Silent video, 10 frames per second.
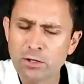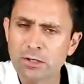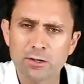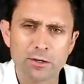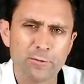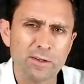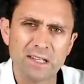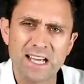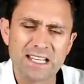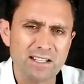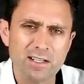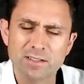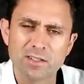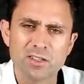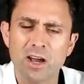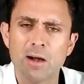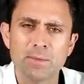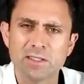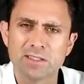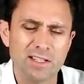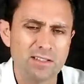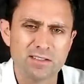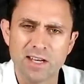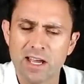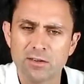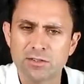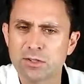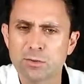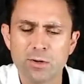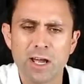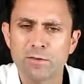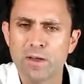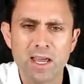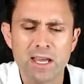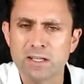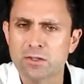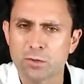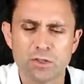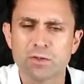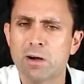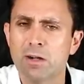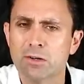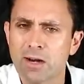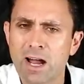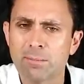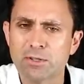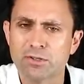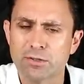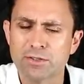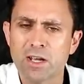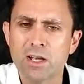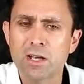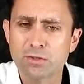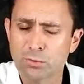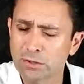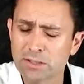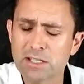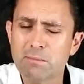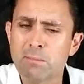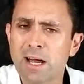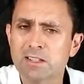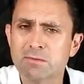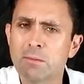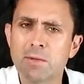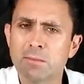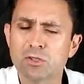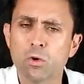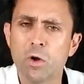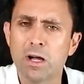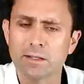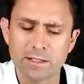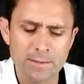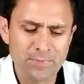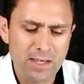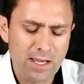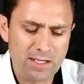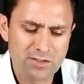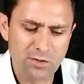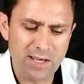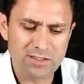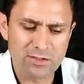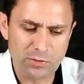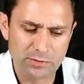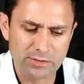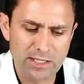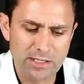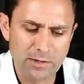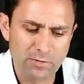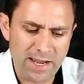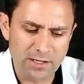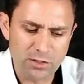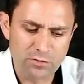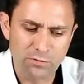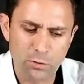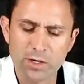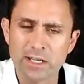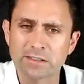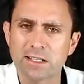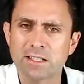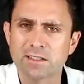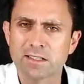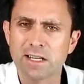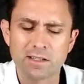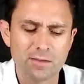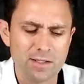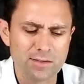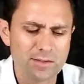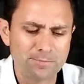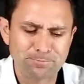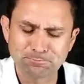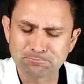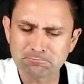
I no longer feel like I need to stop this lens down to f8 or smaller apertures to really get maximum image quality. And so that's certainly an advantage for a lens like this.